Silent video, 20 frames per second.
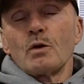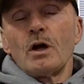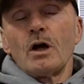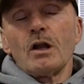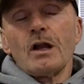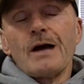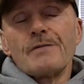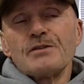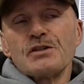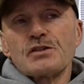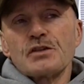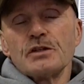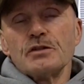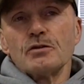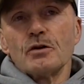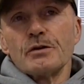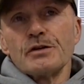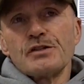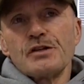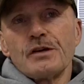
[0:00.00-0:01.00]
Well, obviously,
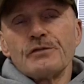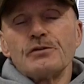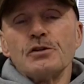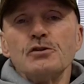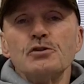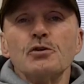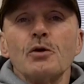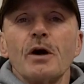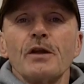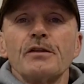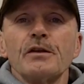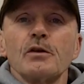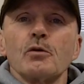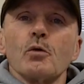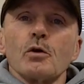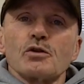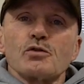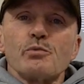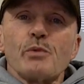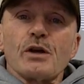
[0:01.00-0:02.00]
you always have to do, I
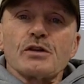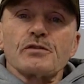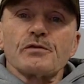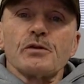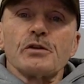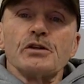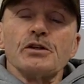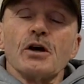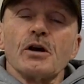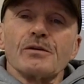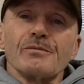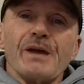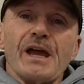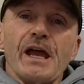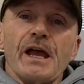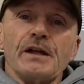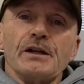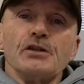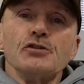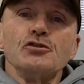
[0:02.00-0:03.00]
think, what's best for the young man.